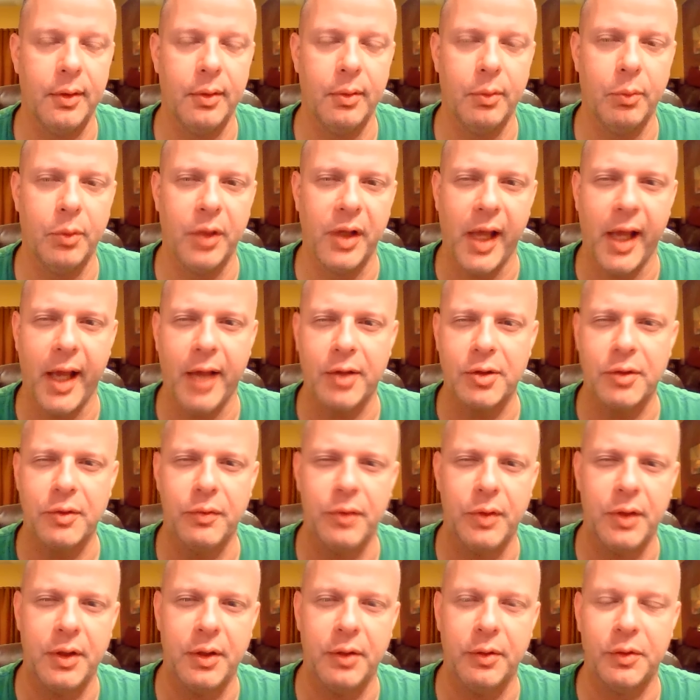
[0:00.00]
reaction
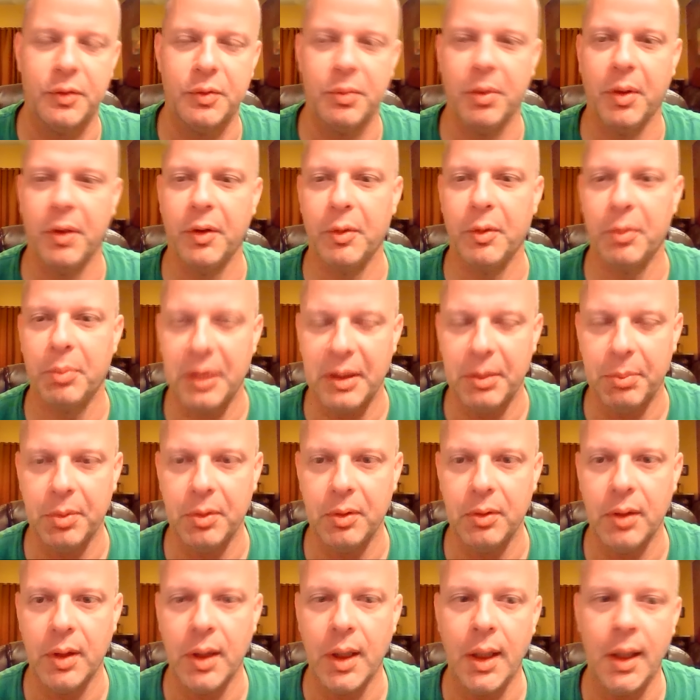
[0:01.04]
videos from other
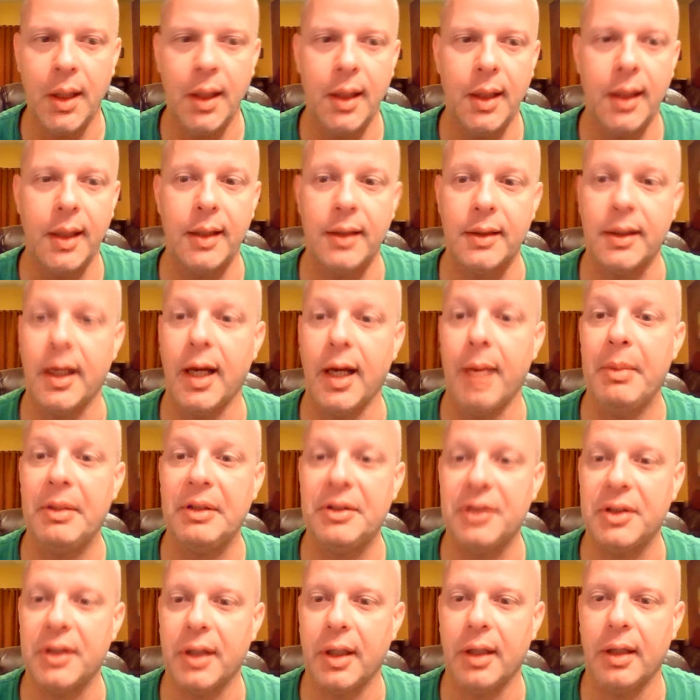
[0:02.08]
people and
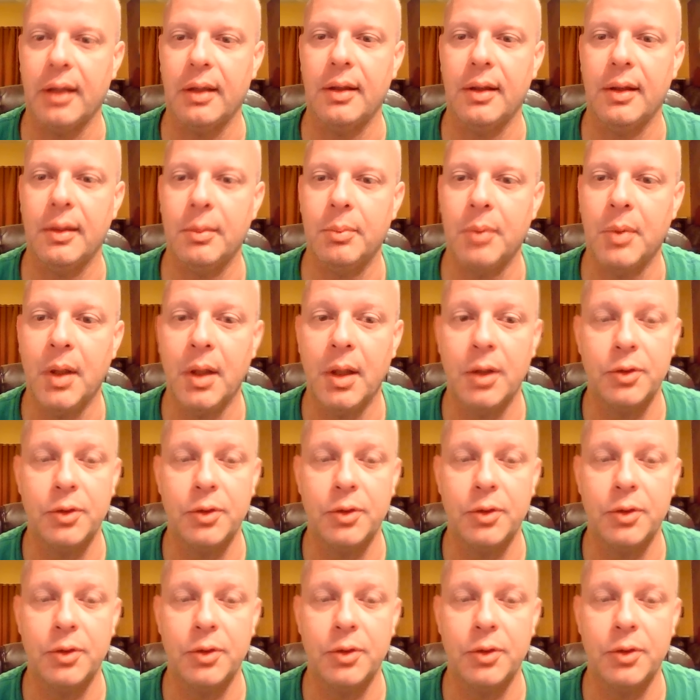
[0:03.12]
commenting on them,